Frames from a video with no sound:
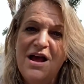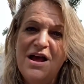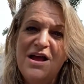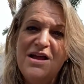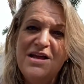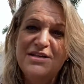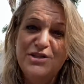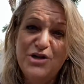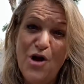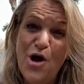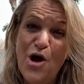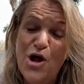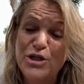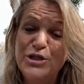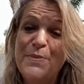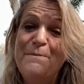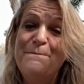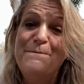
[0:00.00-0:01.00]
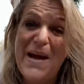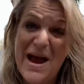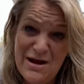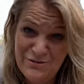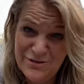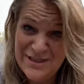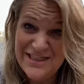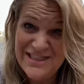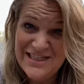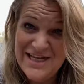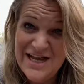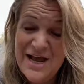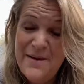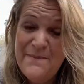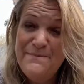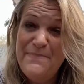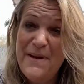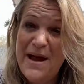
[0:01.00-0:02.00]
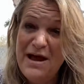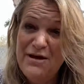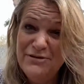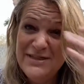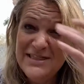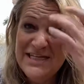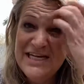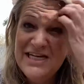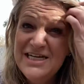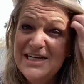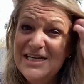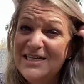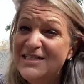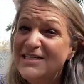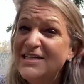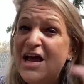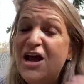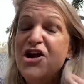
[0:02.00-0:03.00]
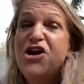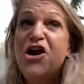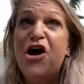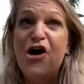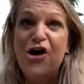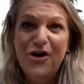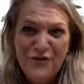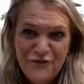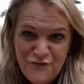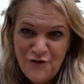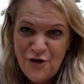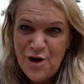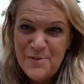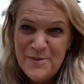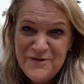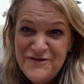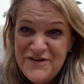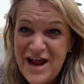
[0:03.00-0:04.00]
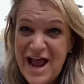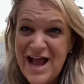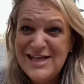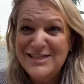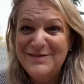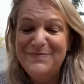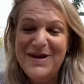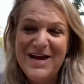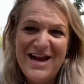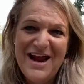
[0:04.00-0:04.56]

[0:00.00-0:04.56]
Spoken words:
is called bounce. Bounce is an art form, if you ask me,